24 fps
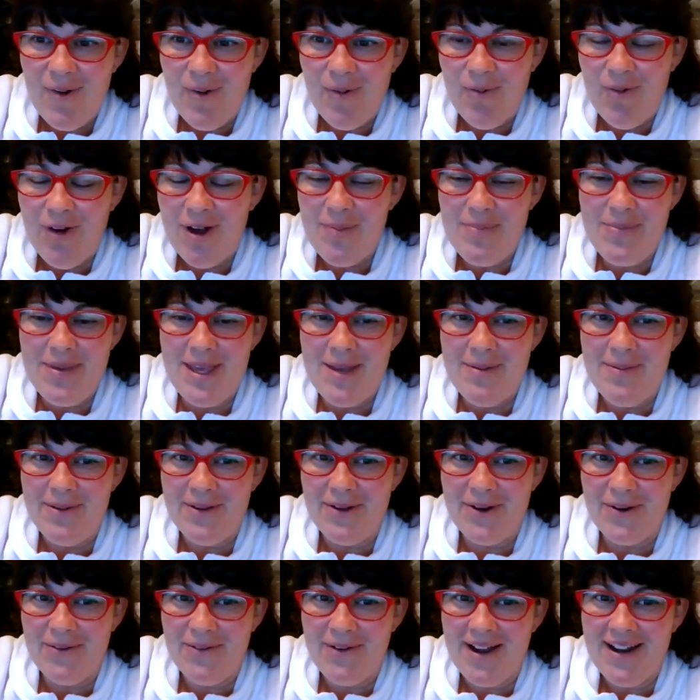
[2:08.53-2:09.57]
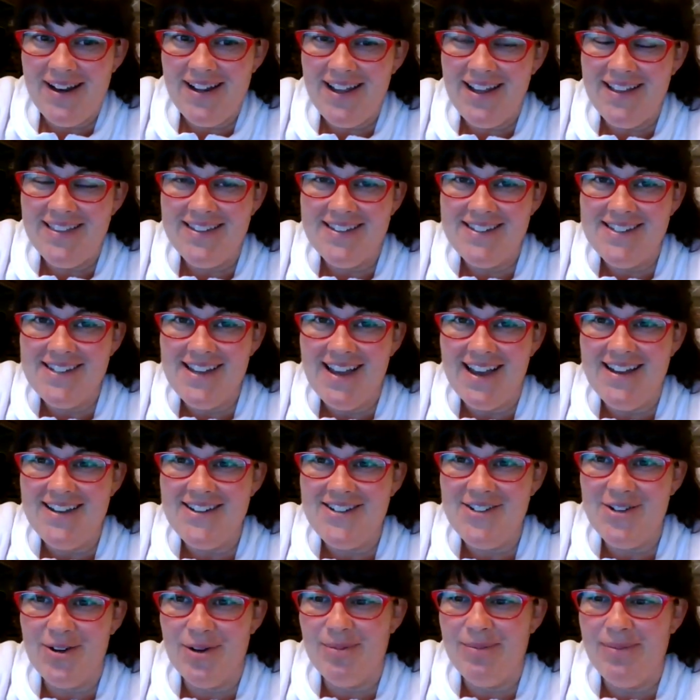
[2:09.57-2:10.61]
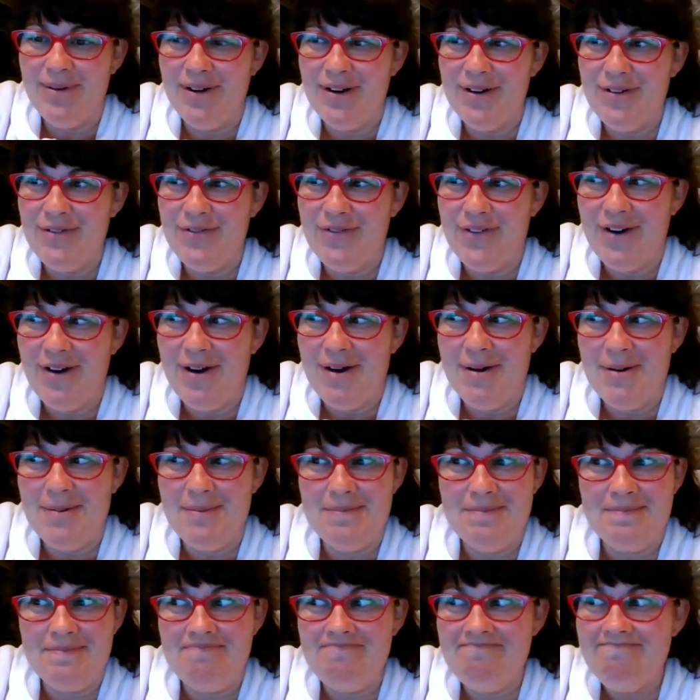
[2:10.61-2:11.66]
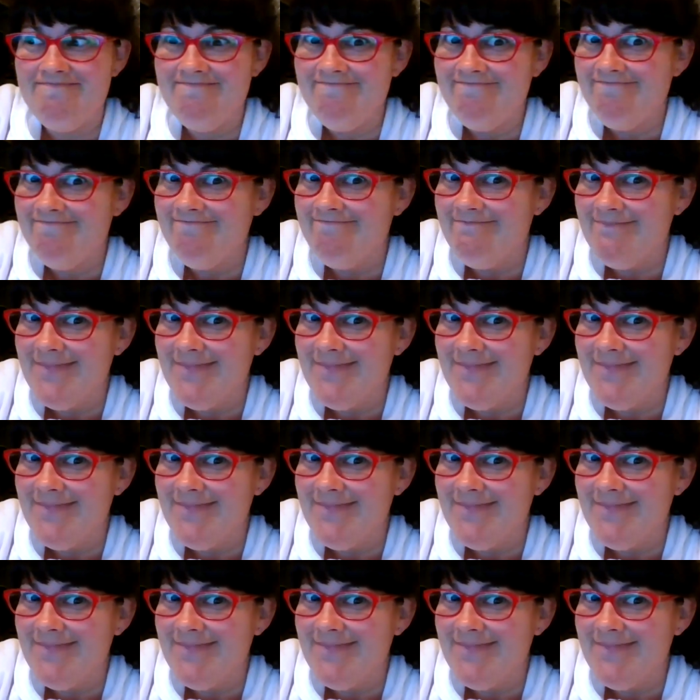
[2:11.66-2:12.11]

what people are writing in this guy's yearbook from